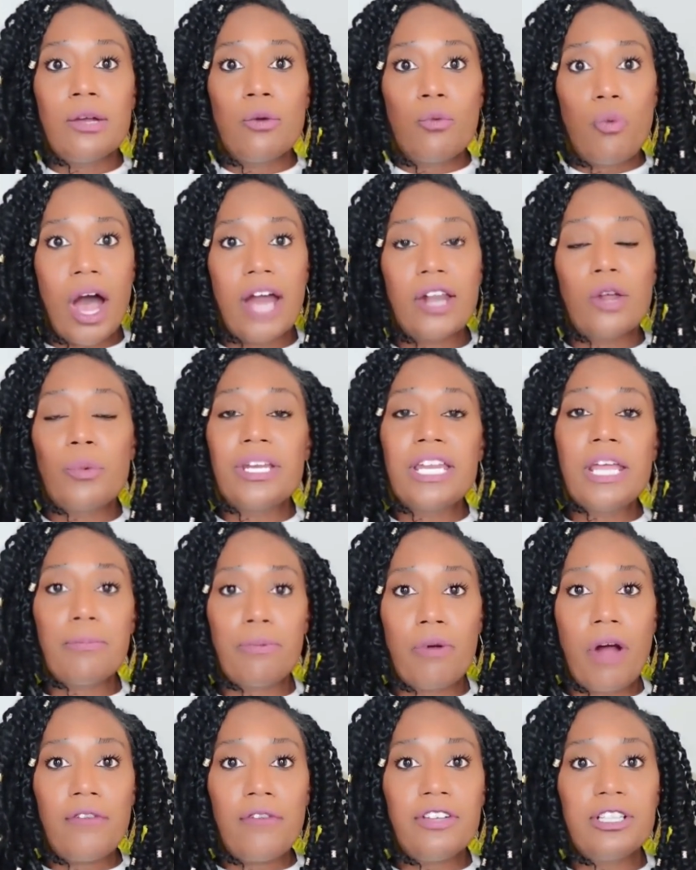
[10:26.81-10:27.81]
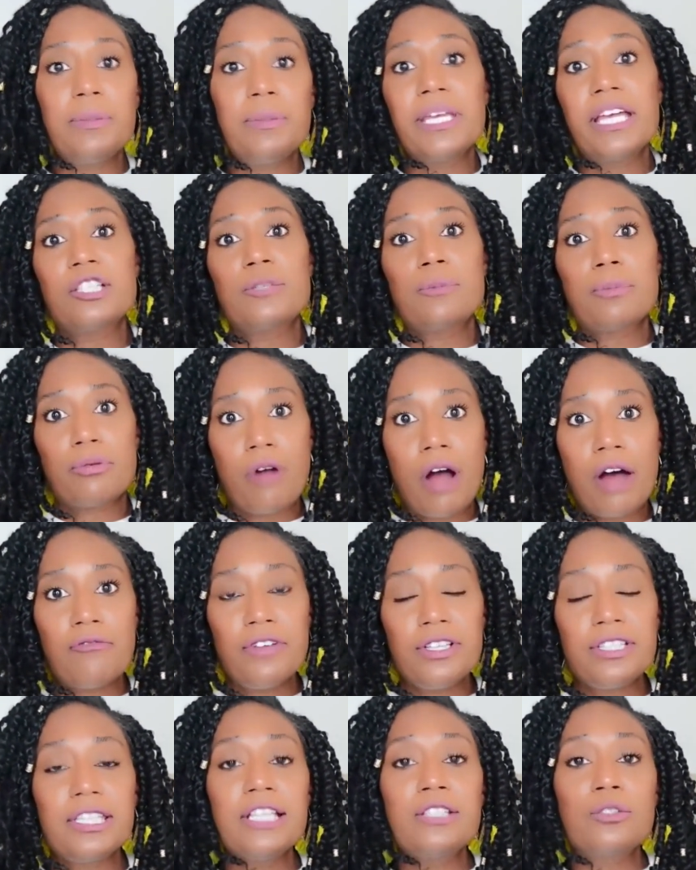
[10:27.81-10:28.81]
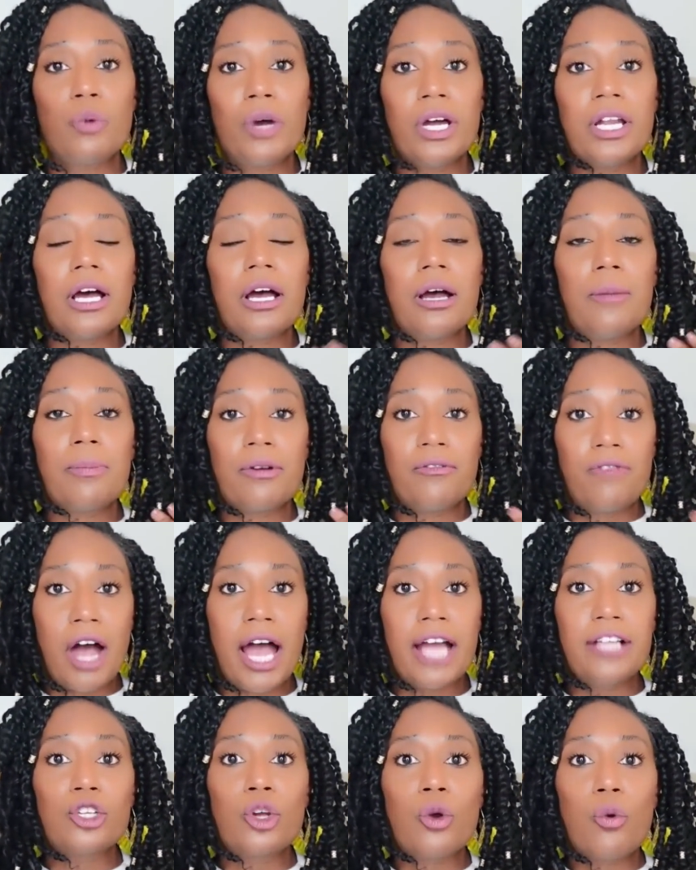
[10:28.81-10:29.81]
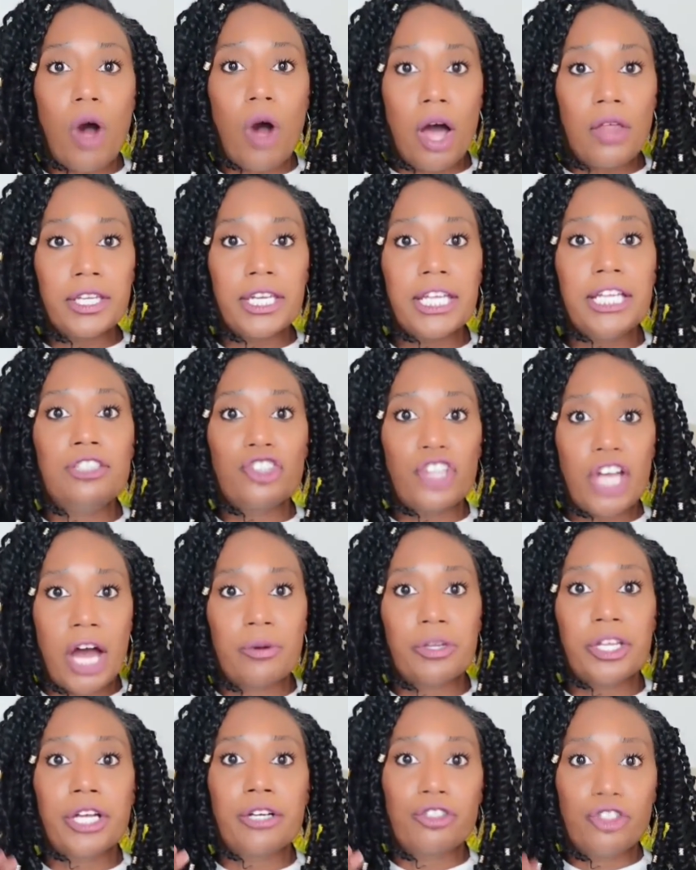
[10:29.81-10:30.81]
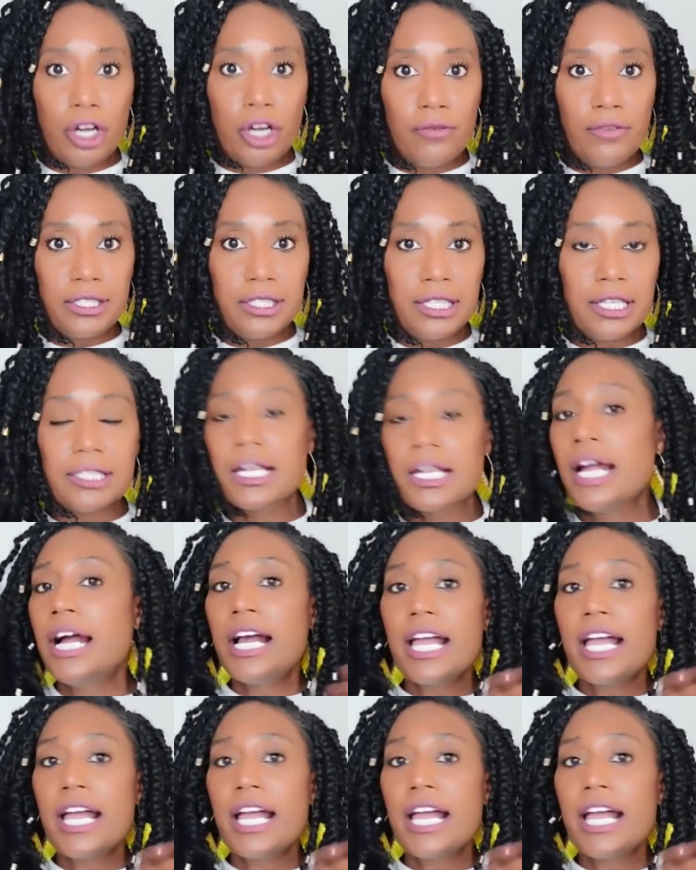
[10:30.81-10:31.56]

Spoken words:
And why do we need profits? Because profits is what provides quality childcare services.